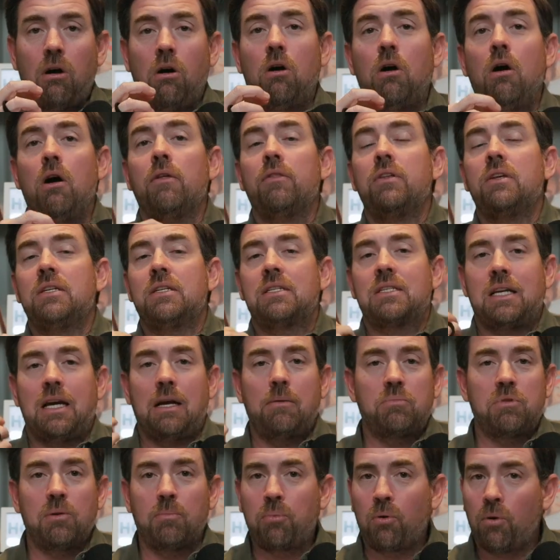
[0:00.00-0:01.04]
all these
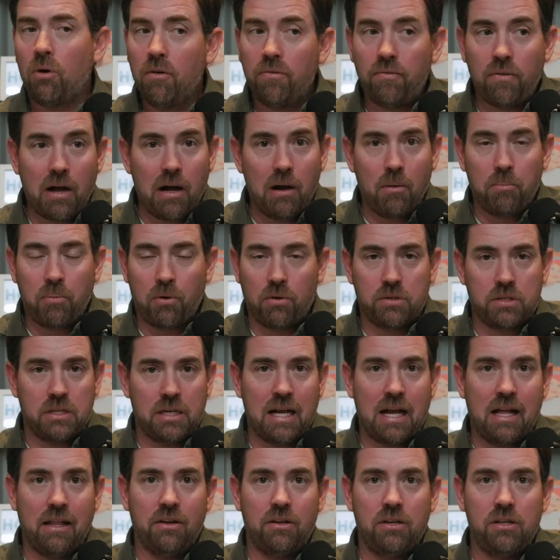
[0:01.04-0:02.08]
types of profile
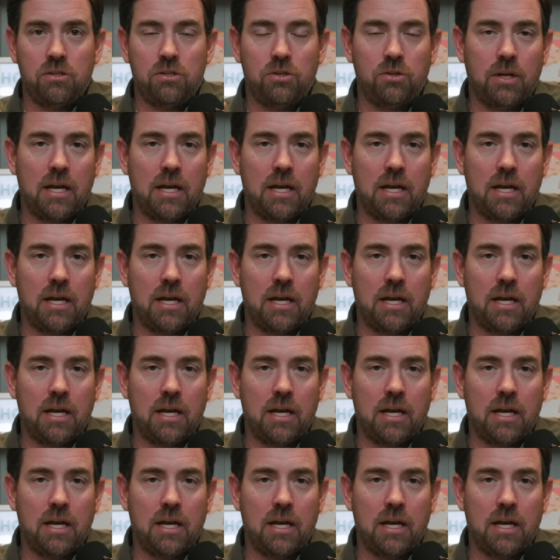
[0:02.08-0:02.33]
personalities.